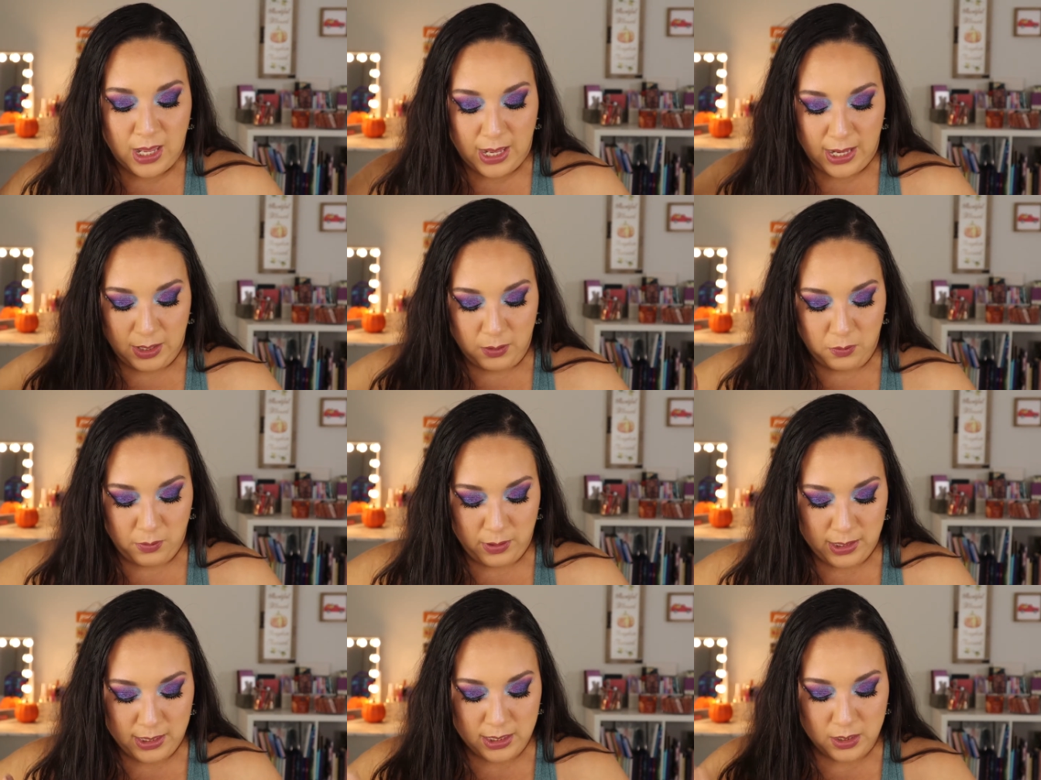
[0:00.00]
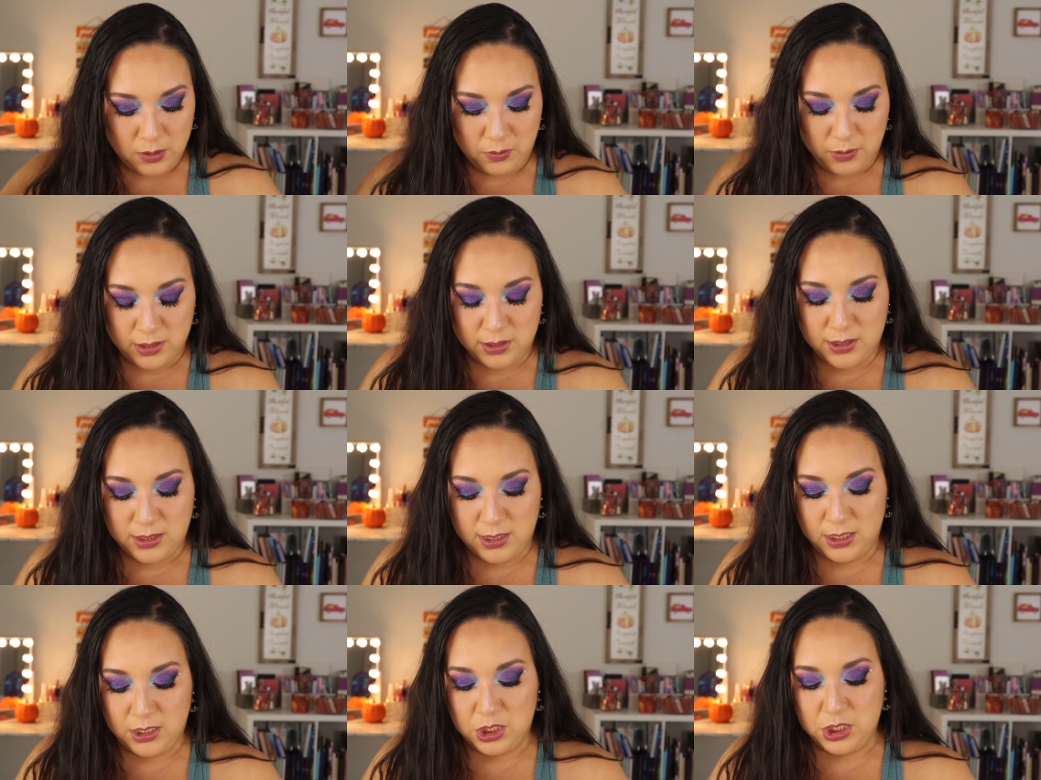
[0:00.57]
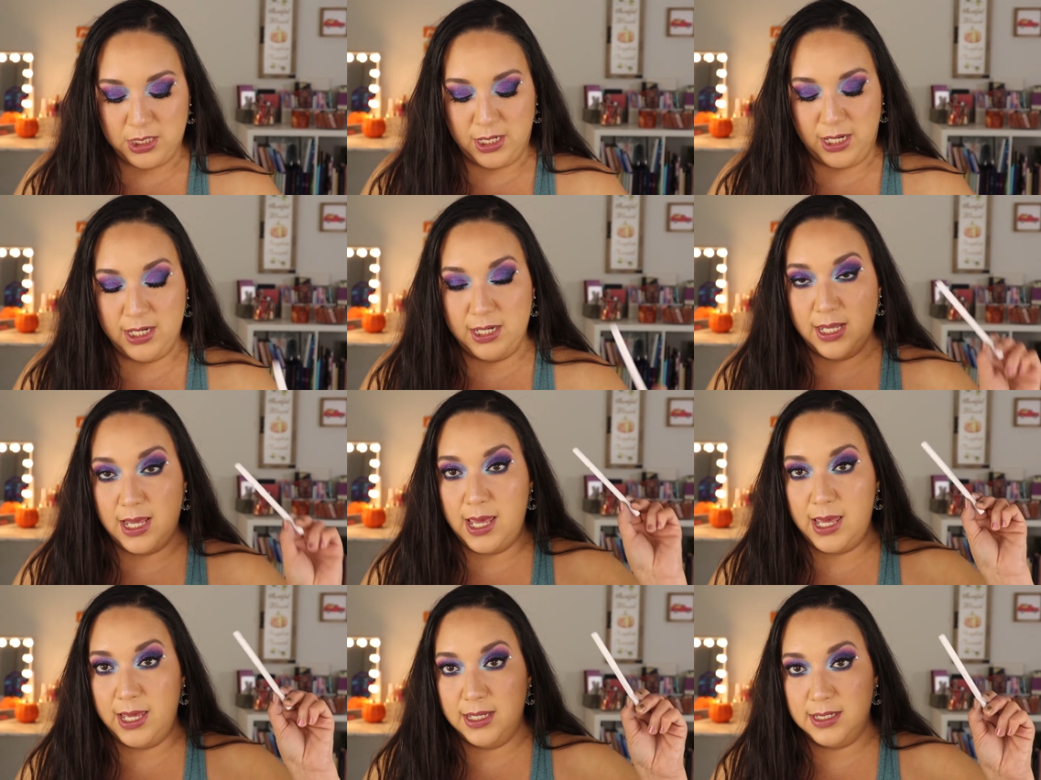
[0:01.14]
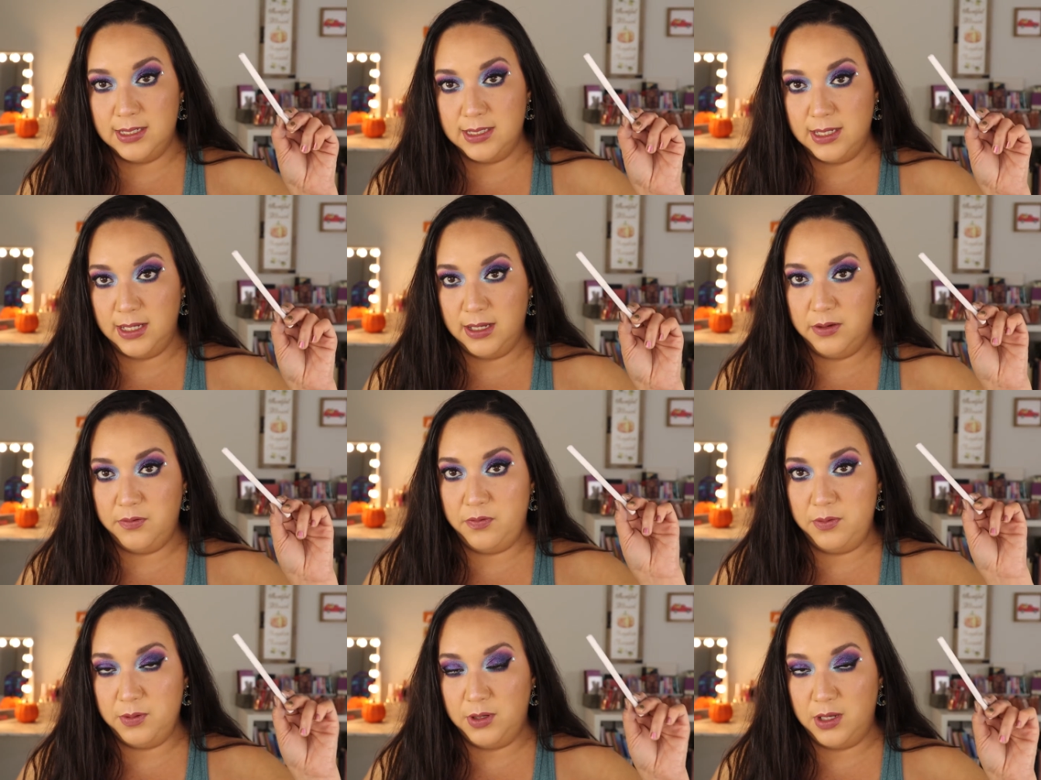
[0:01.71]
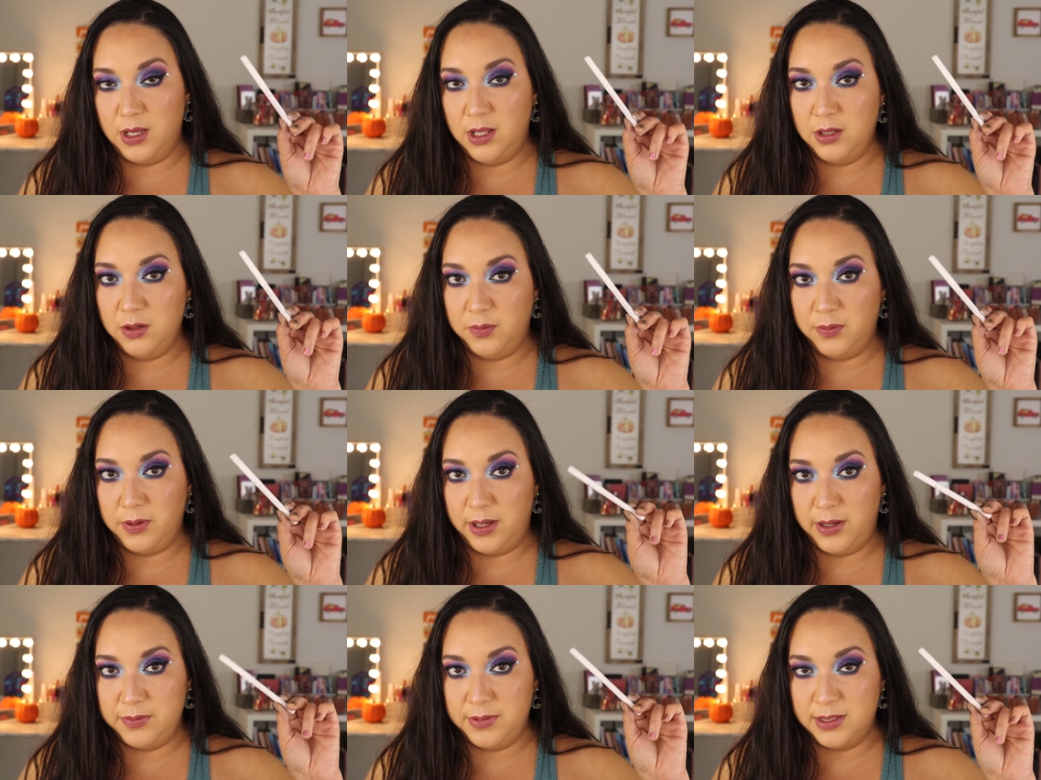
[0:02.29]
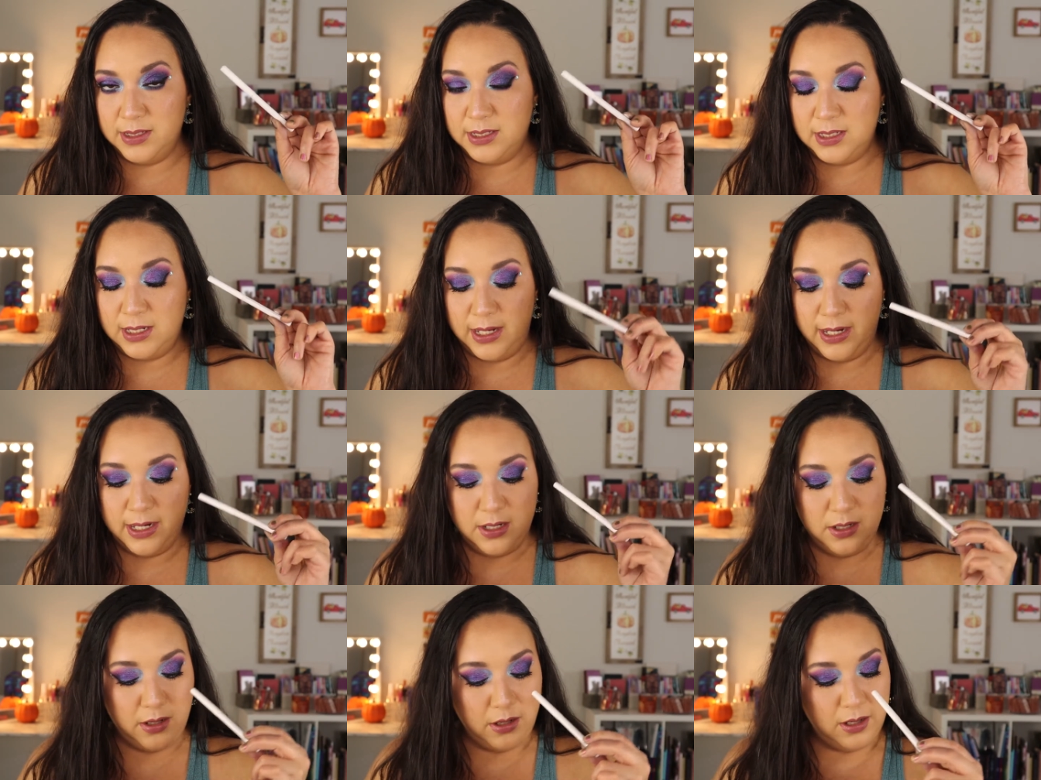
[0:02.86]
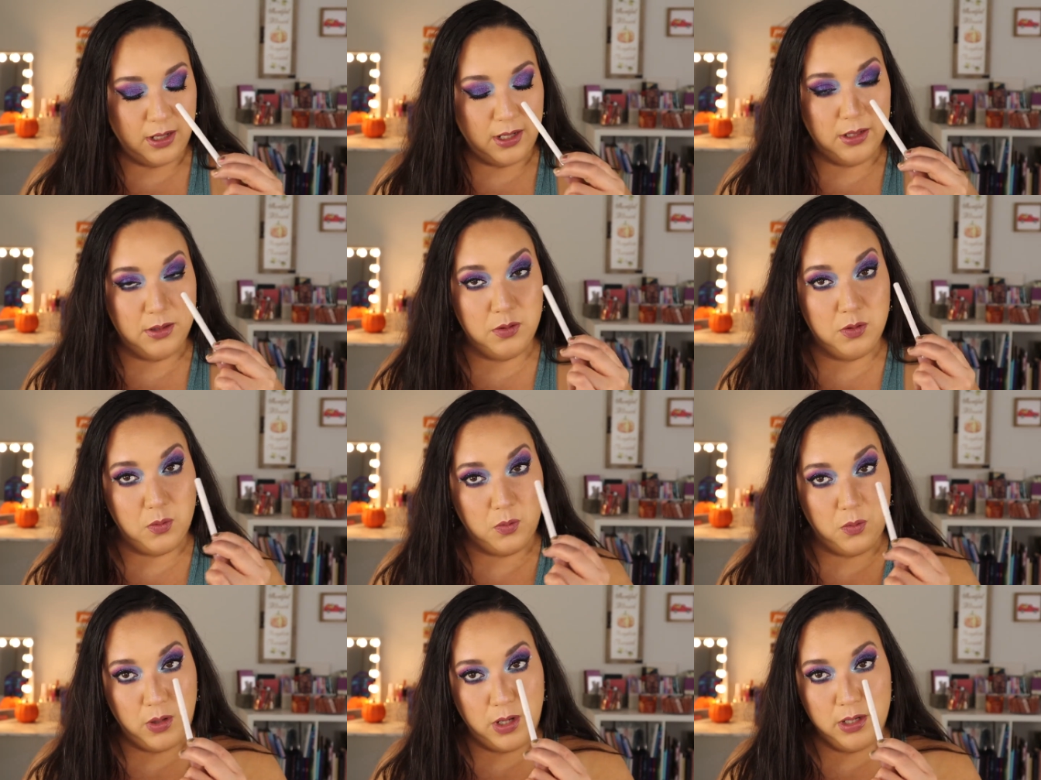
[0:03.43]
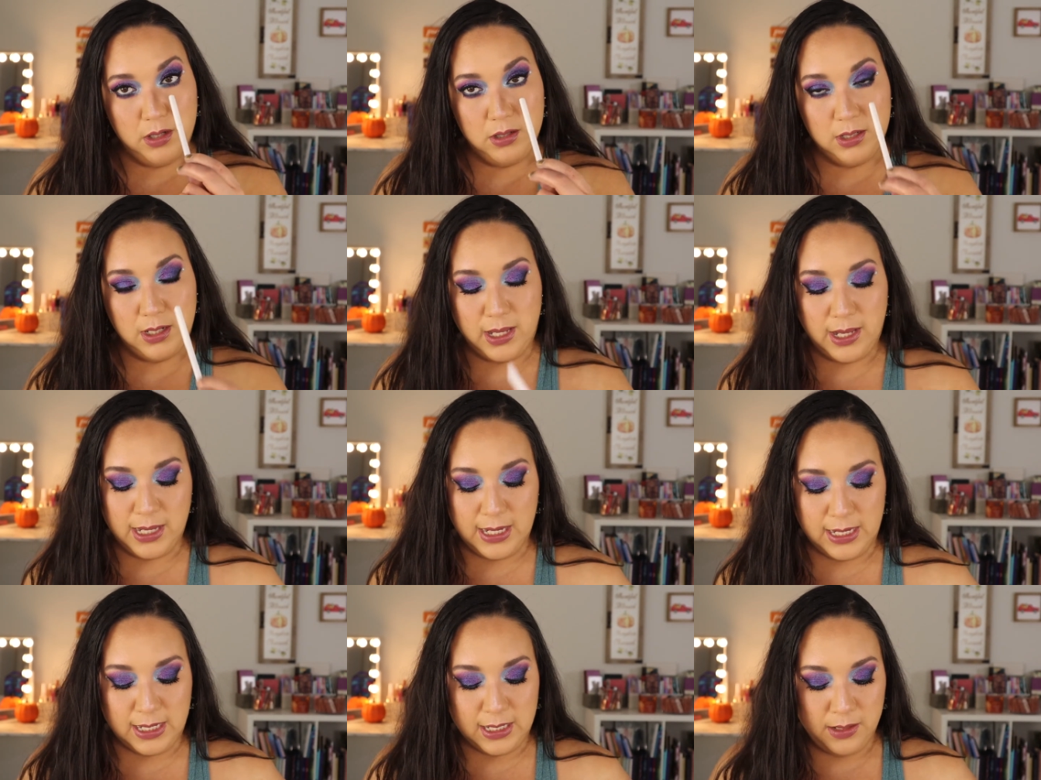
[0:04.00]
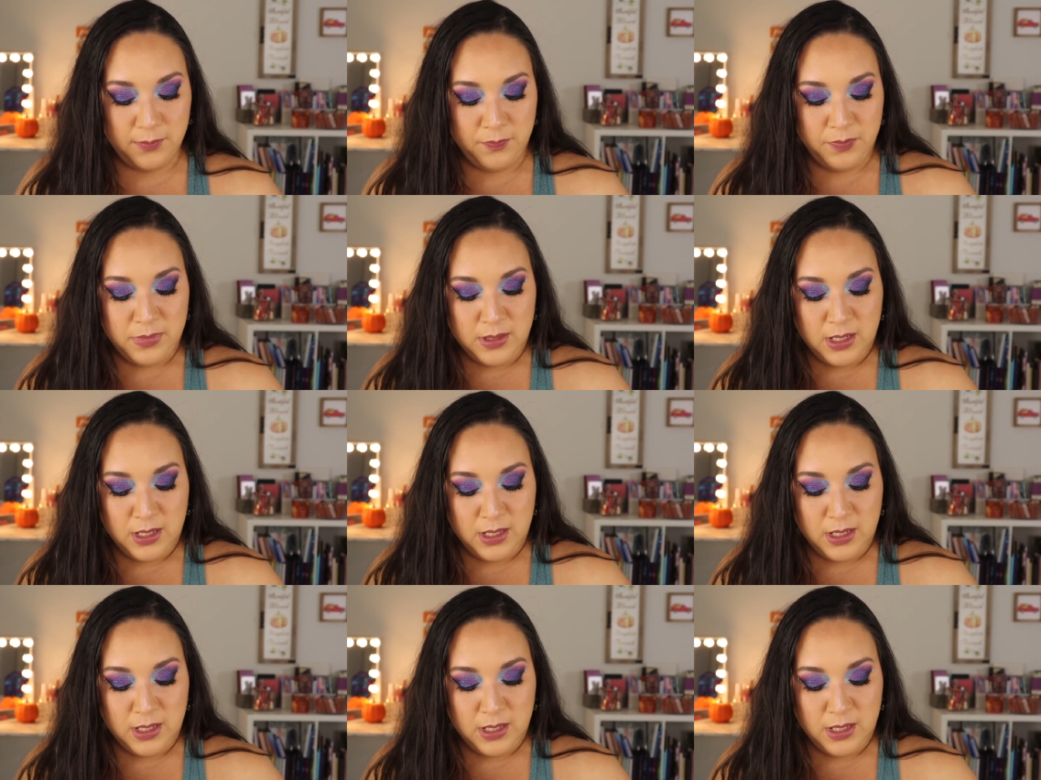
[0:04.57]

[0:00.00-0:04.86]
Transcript: I went in with the shade Exit from ColourPop, this liner in the waterline.